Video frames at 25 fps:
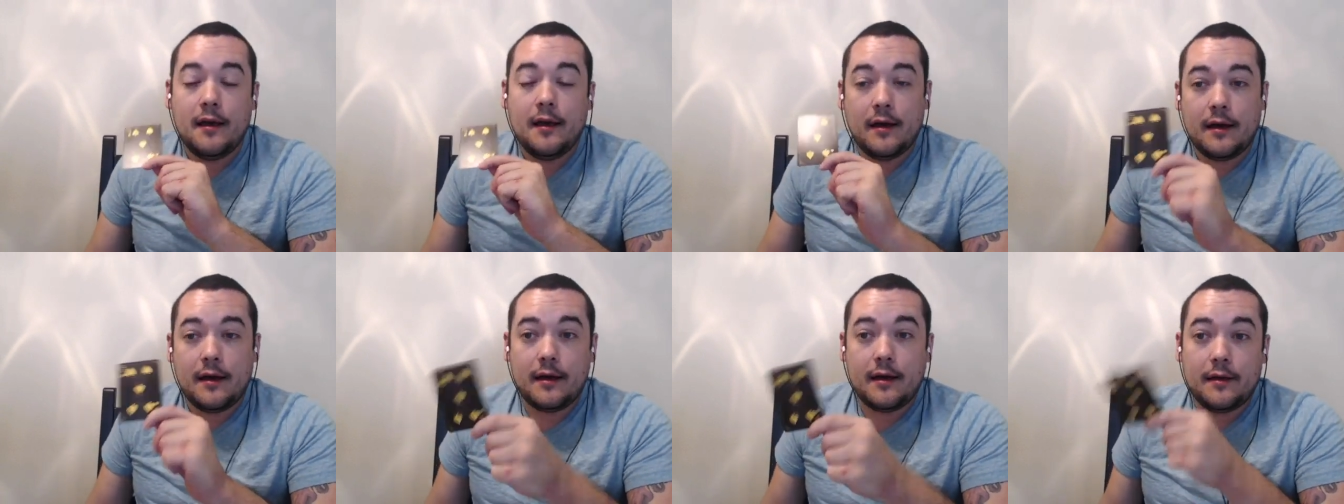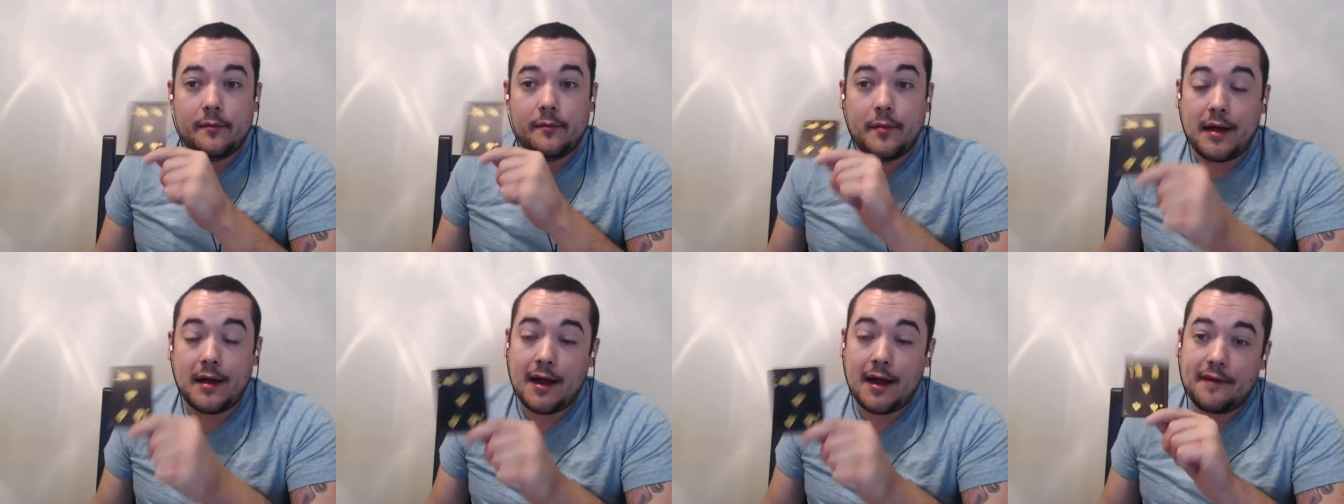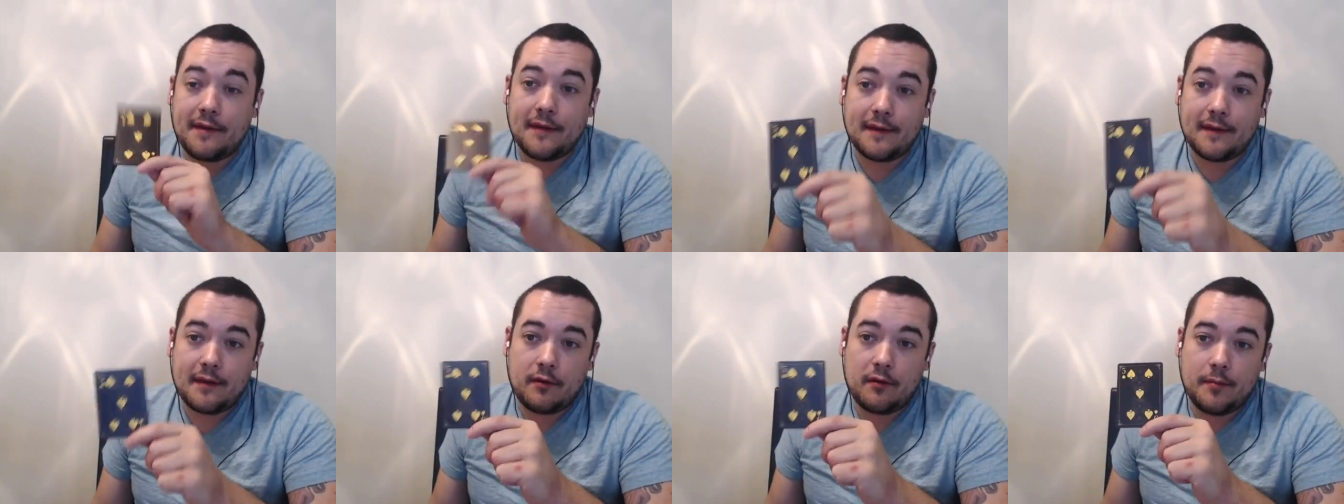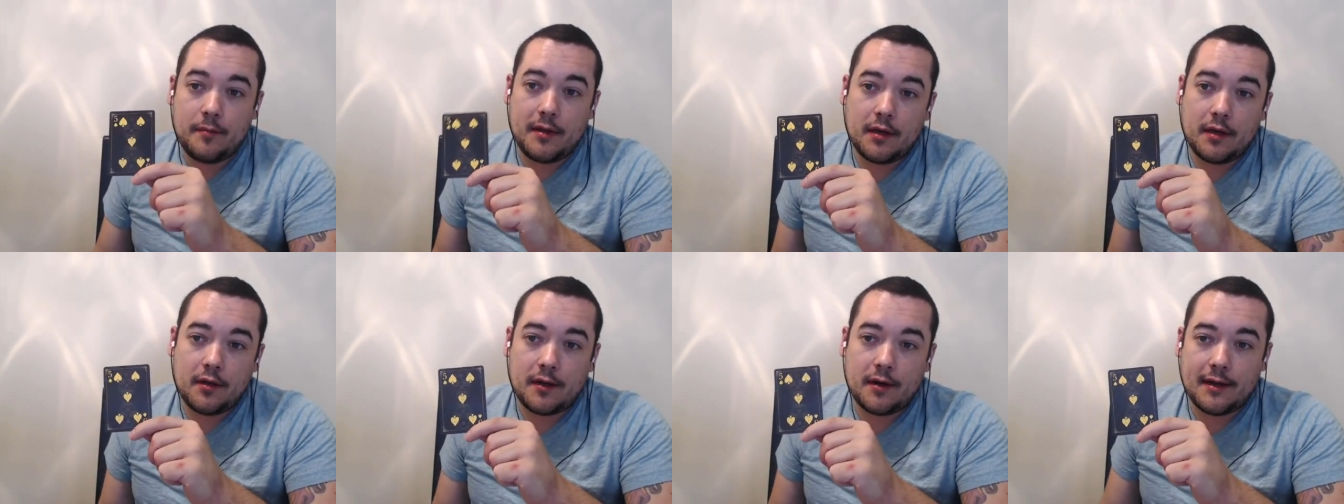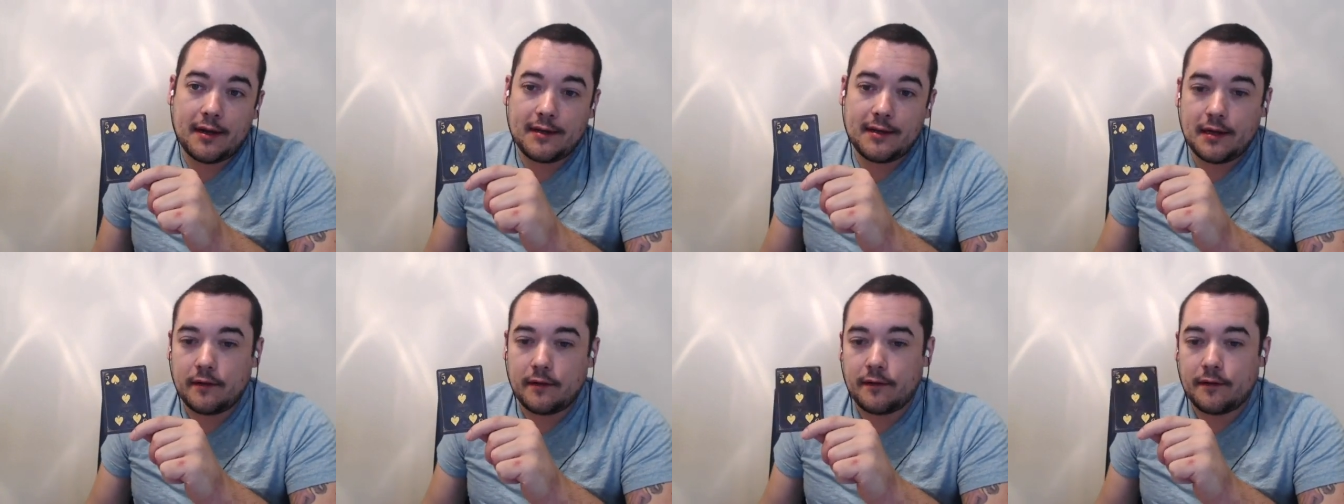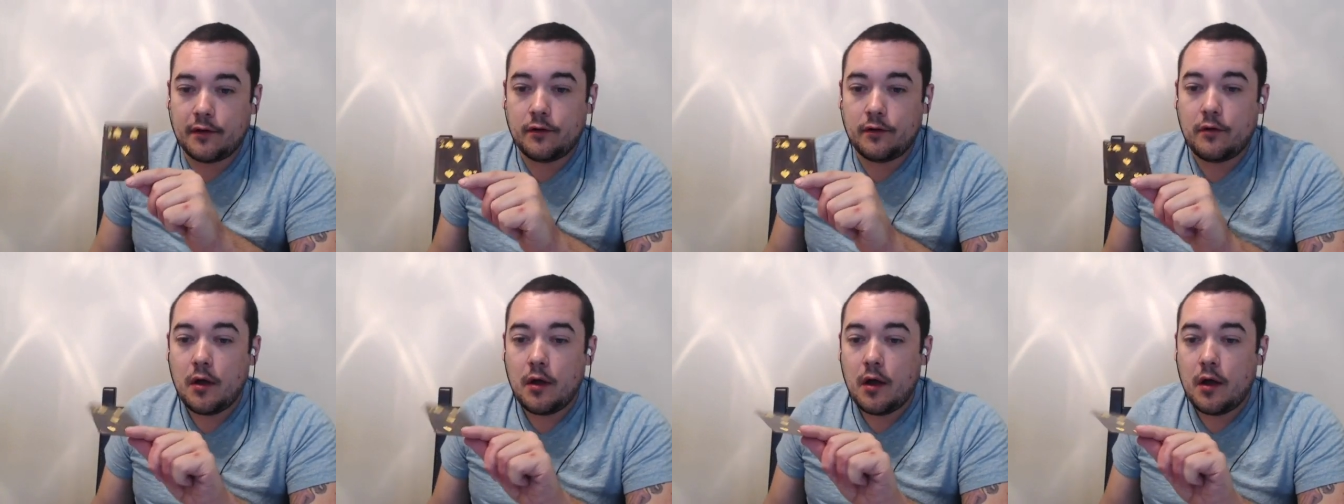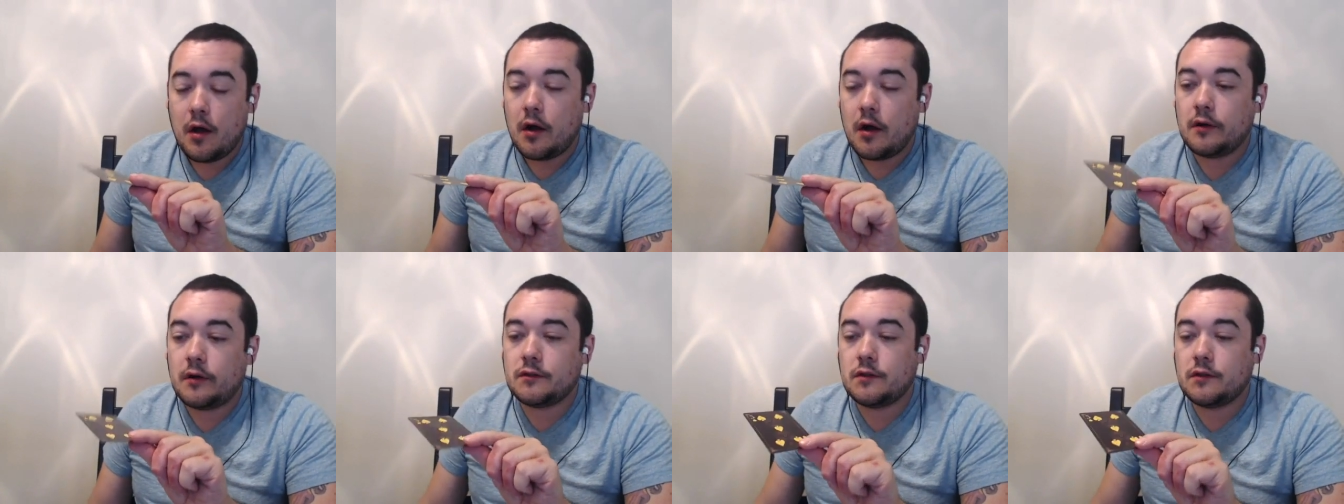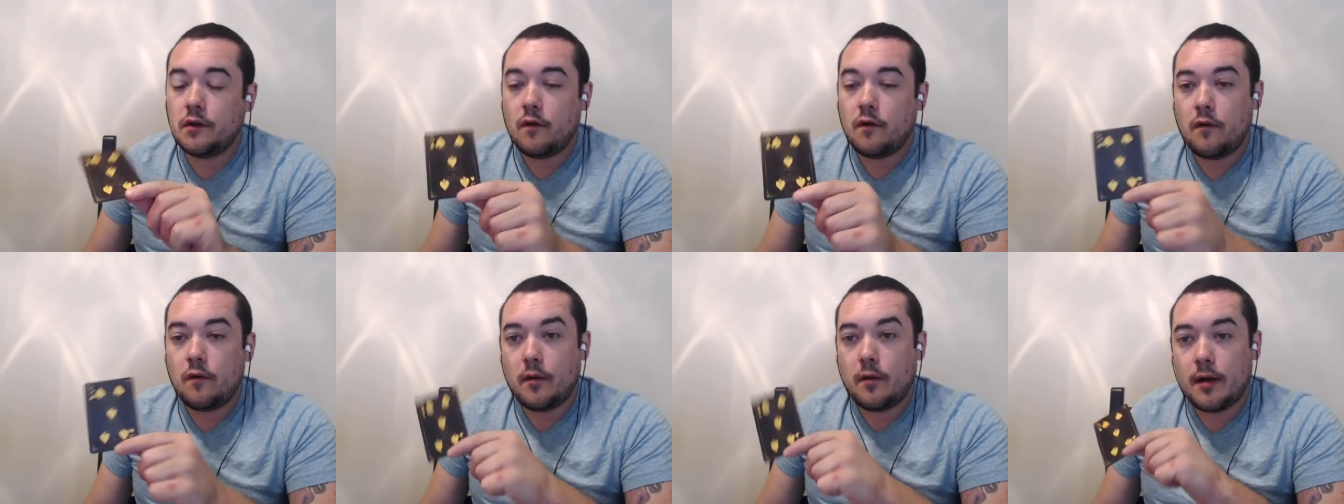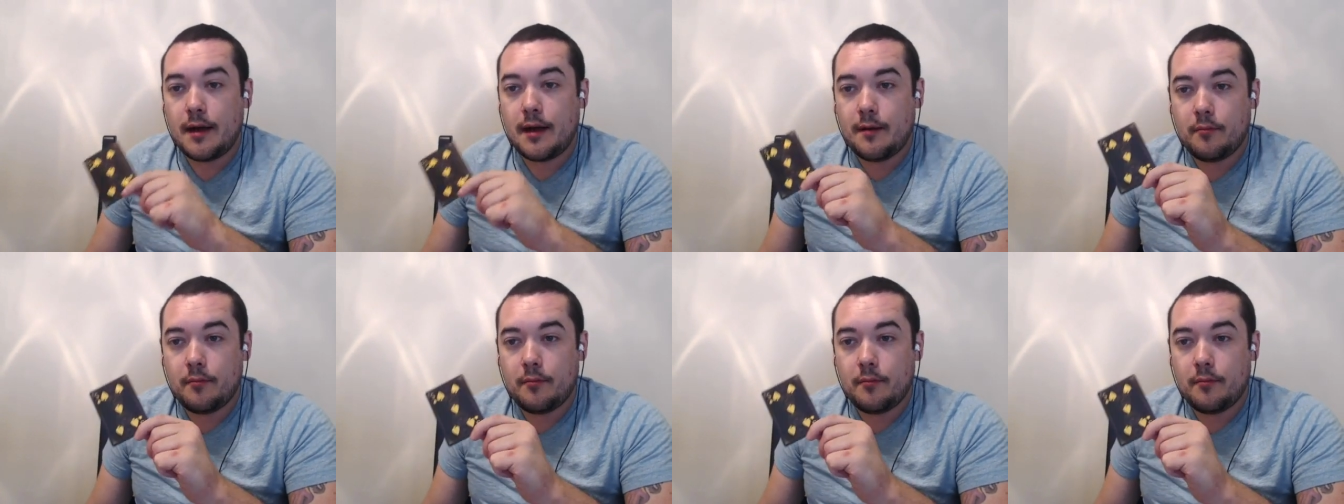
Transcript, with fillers: Uh, but I think that would be a good idea for you. Also, uh,